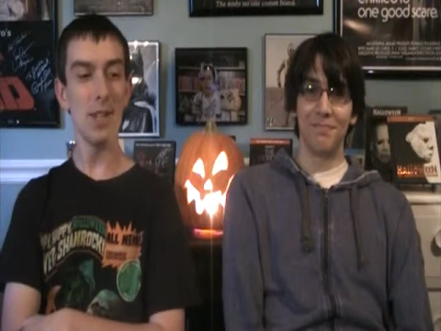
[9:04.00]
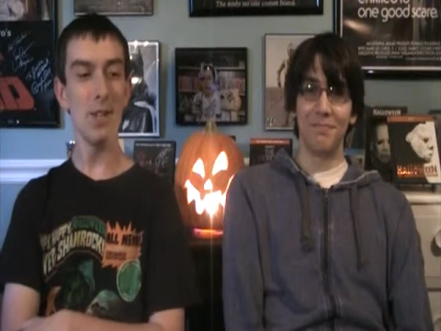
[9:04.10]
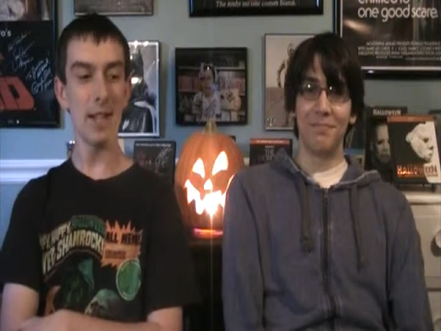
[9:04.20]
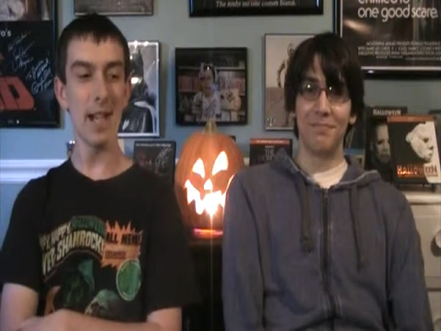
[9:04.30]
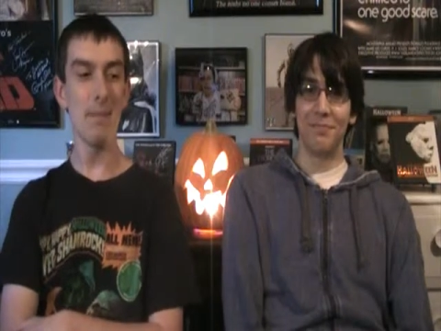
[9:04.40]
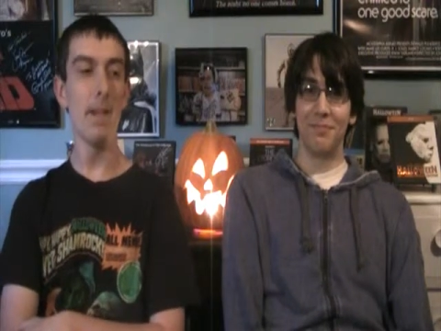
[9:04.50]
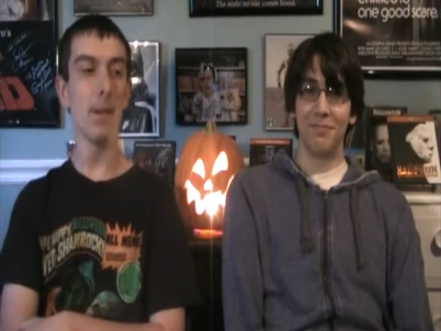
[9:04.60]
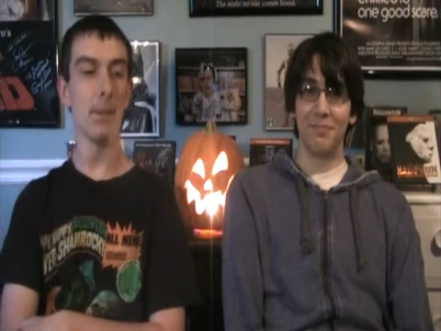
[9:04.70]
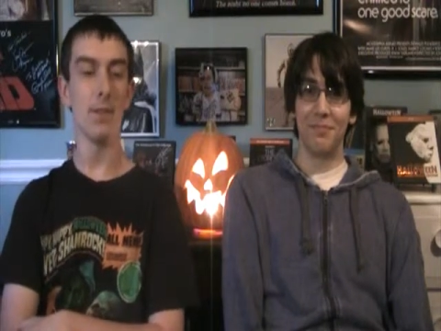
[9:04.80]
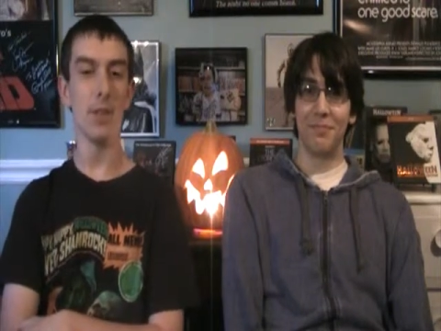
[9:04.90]
Speaker 1: I do tie it
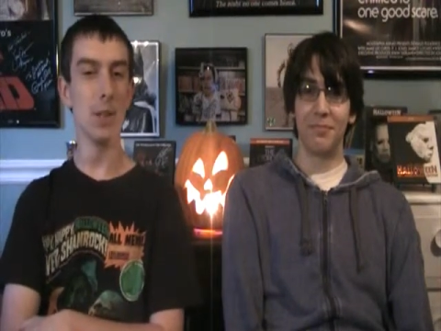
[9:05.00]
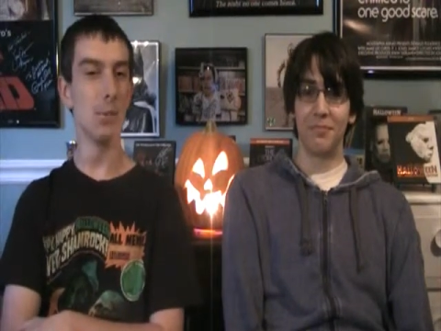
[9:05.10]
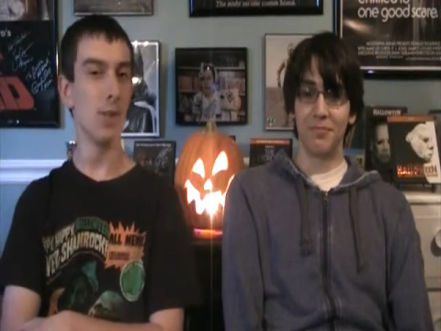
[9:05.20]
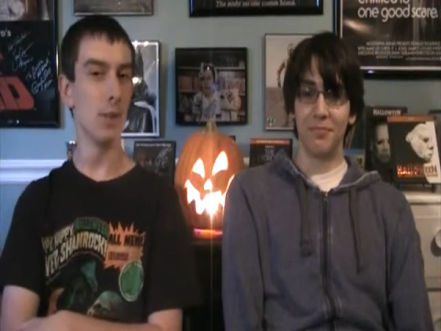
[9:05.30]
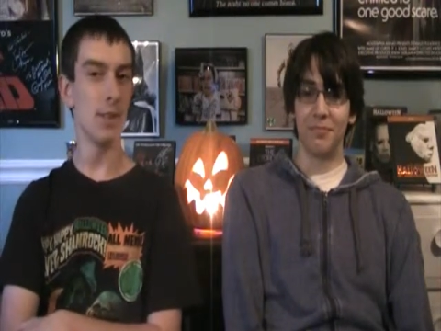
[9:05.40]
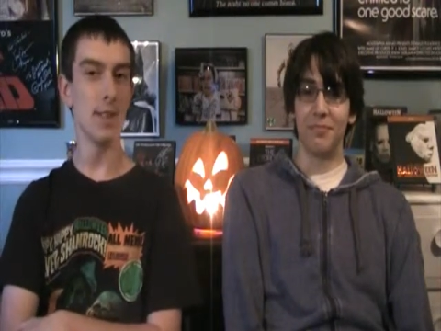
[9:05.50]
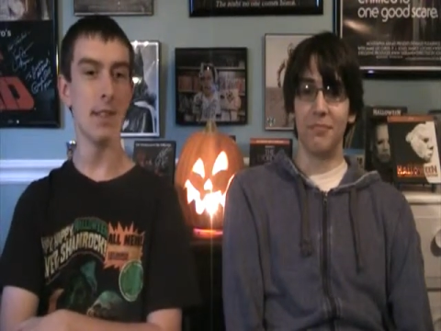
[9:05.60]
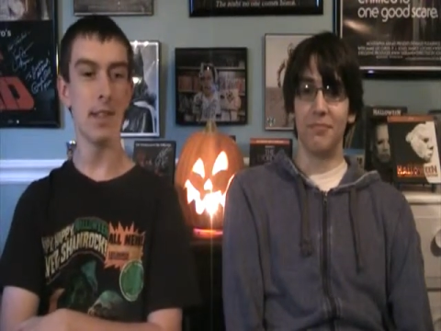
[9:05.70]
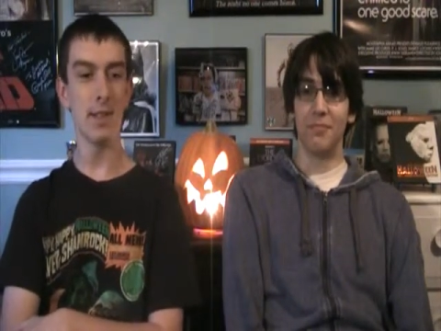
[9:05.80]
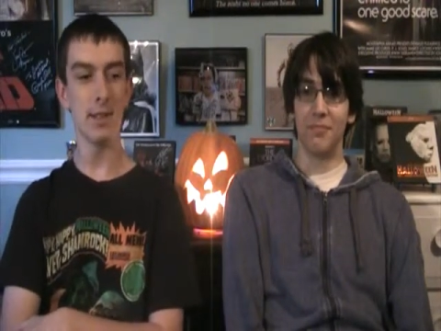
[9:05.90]
back with the first movie, which is
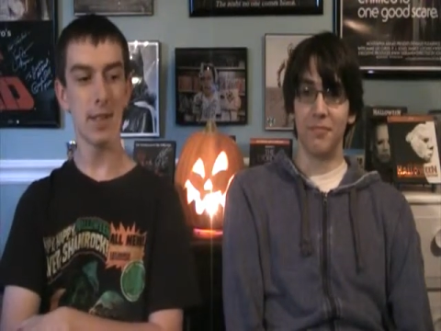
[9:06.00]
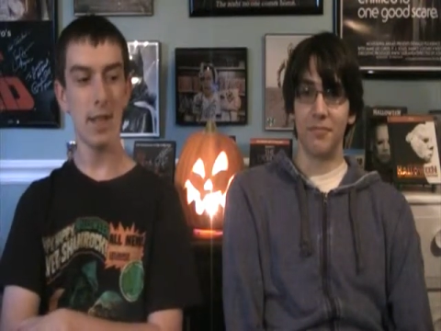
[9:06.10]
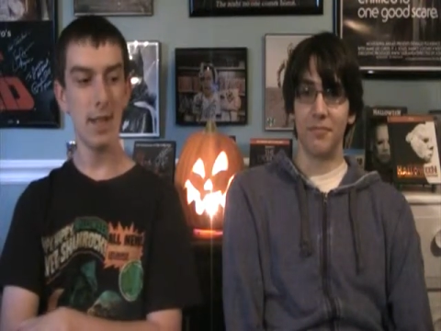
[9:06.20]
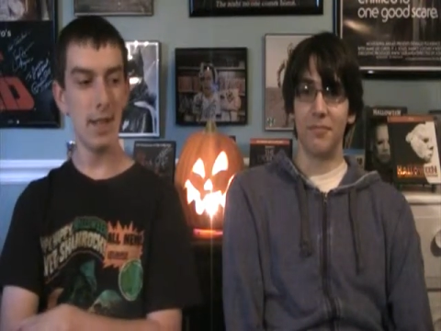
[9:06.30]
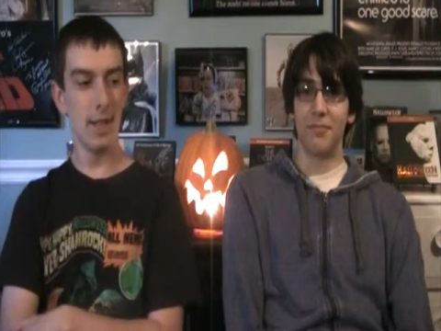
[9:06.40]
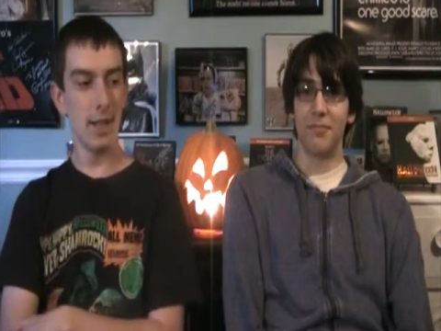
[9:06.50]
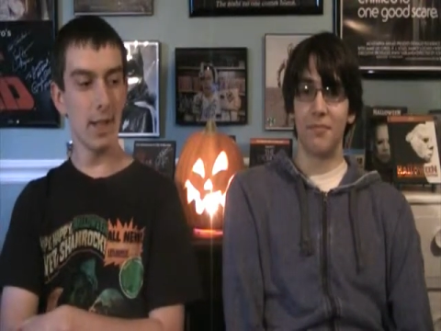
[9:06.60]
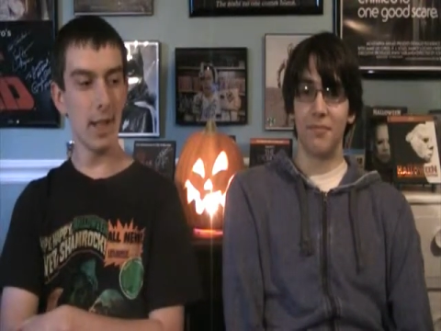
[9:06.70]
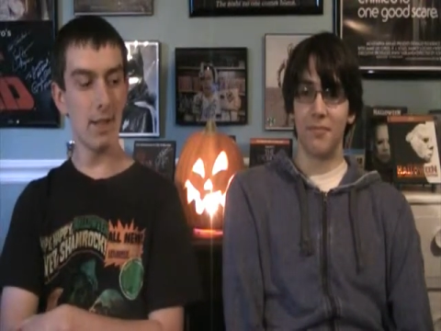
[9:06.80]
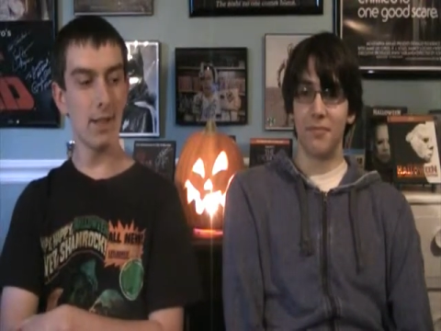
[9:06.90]
nice
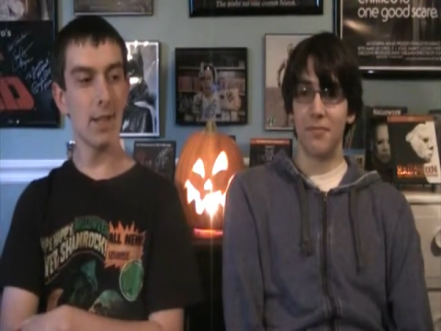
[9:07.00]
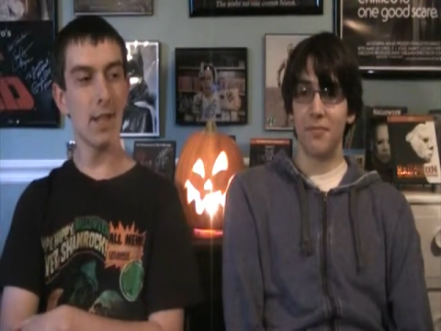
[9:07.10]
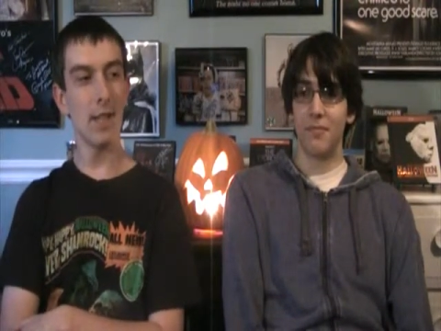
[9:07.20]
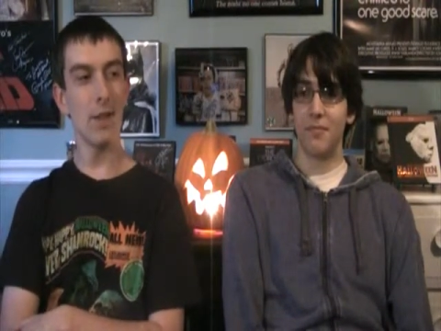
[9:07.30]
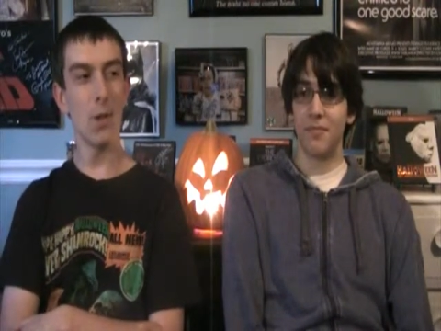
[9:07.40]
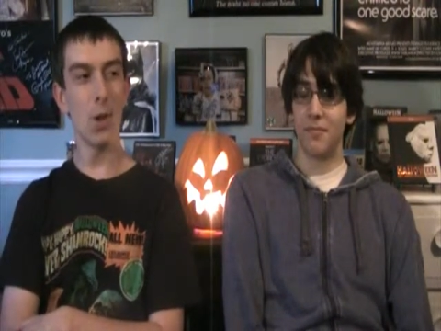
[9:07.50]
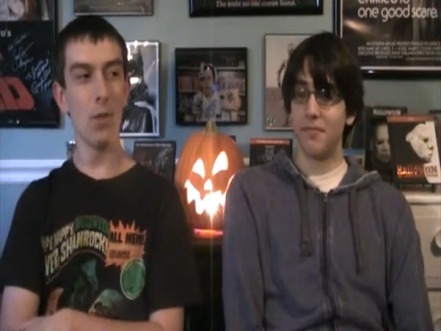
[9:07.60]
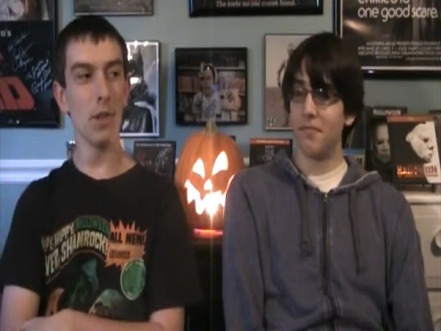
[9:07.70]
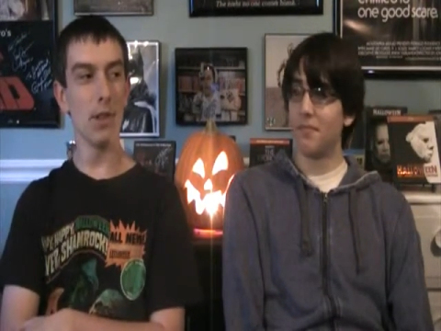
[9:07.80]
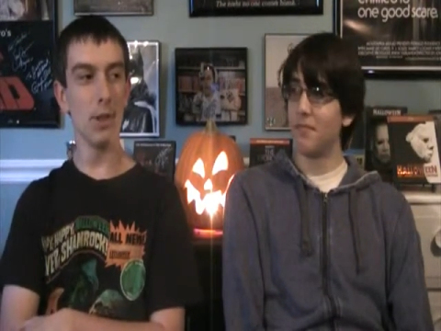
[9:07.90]
they they don't
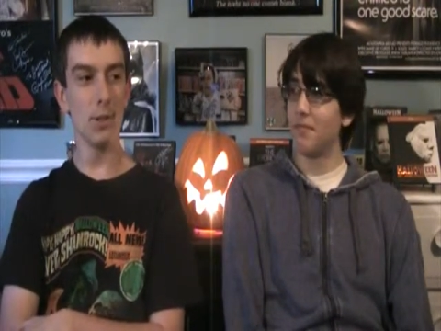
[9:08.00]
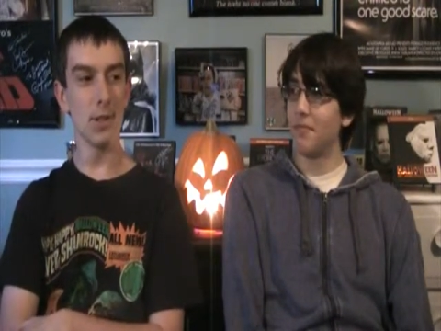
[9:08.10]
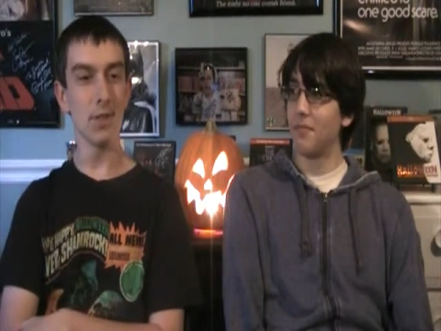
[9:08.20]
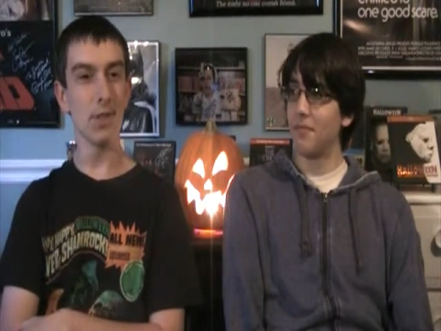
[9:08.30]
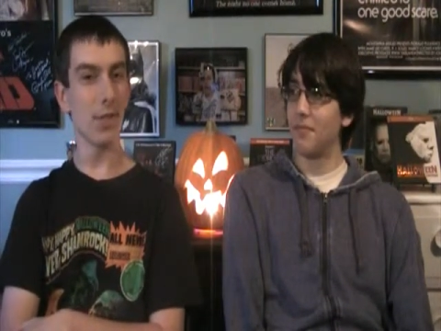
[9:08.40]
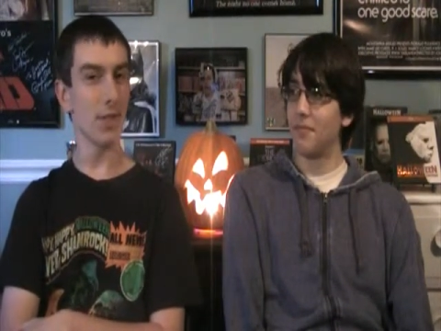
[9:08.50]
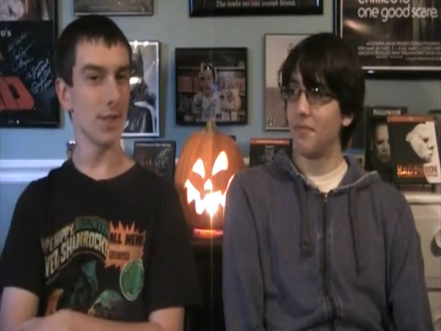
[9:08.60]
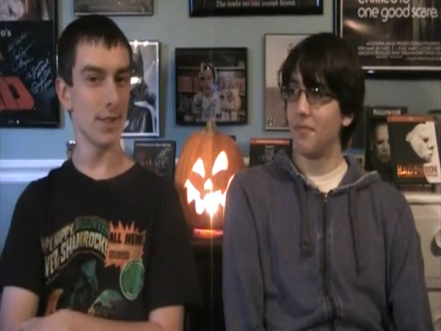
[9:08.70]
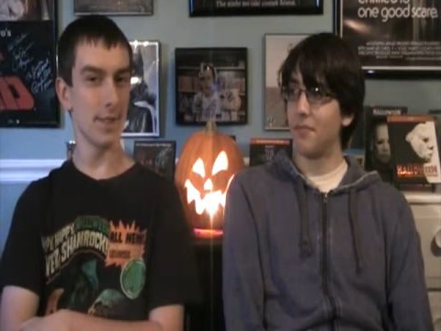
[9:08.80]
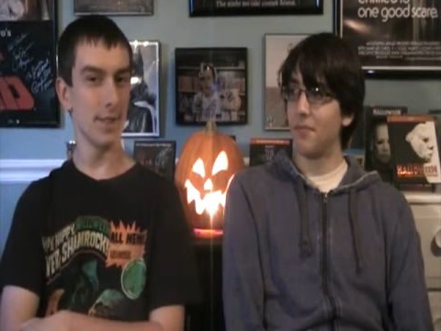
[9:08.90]
overuse the
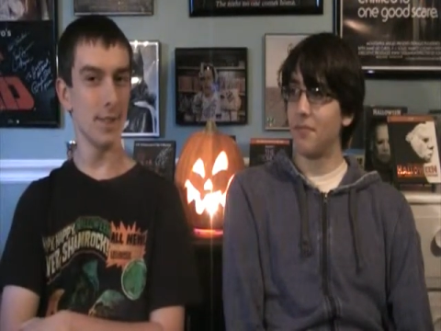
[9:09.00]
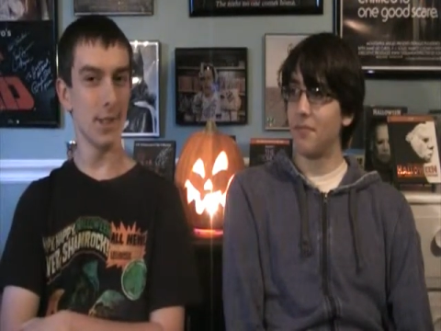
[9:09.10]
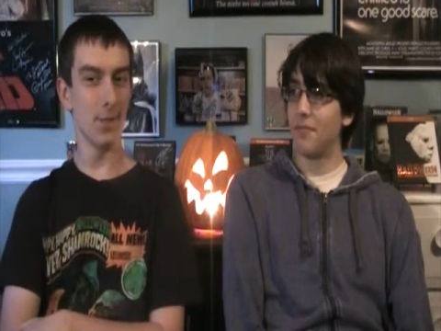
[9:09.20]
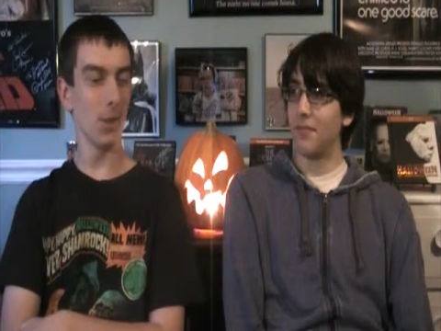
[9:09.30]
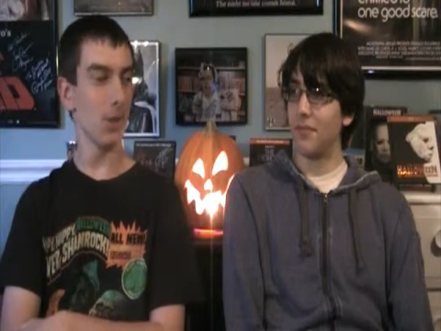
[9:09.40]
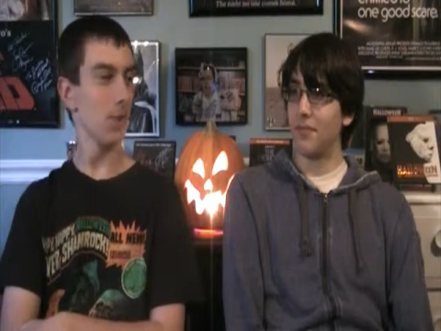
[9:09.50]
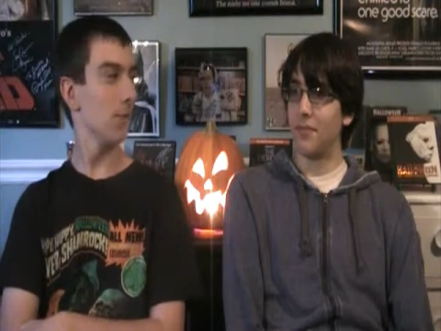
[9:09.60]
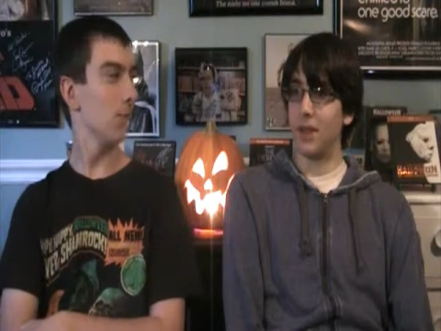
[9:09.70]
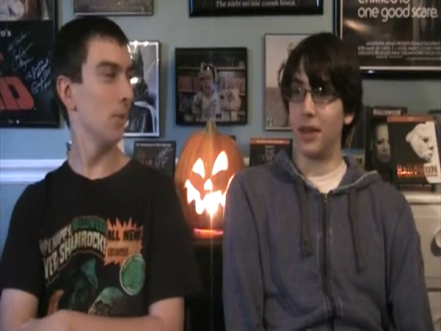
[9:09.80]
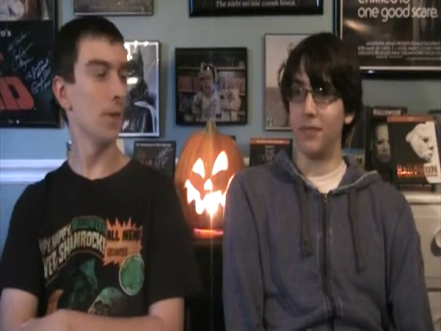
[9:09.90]
references to the first yeah.